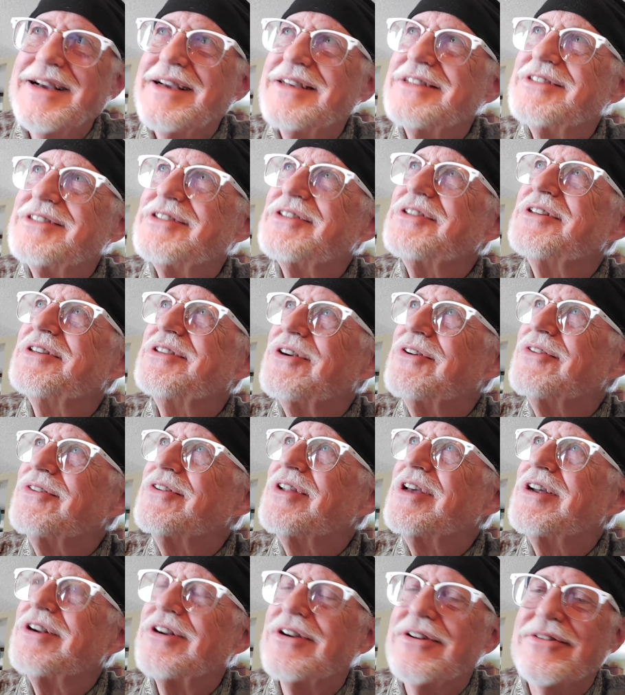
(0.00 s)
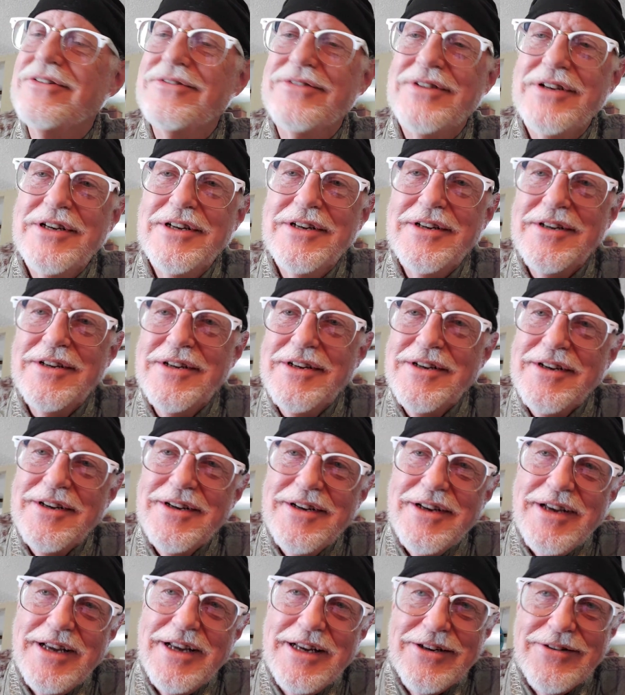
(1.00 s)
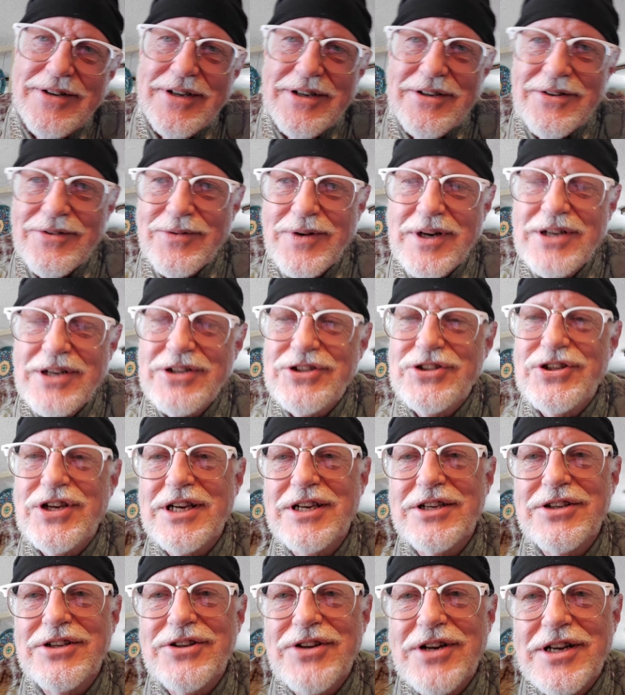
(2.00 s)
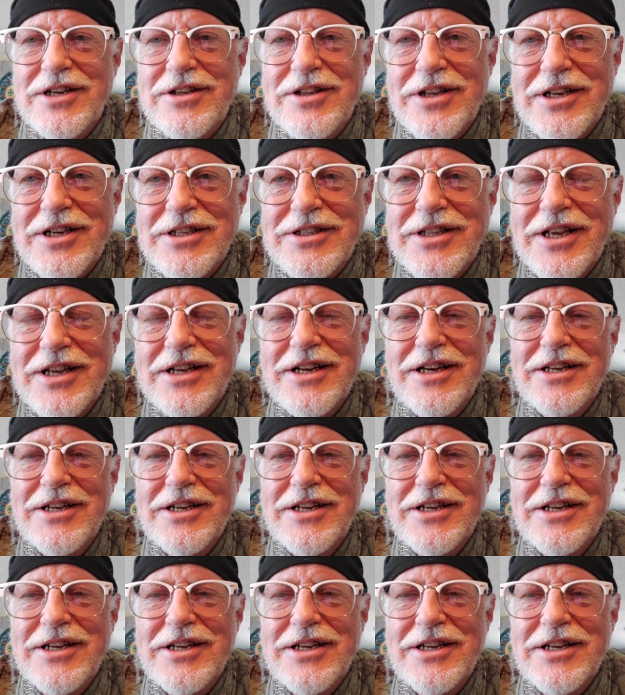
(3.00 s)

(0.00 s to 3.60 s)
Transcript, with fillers: I should have turned that off. Anyway, why are you shaking your head like that?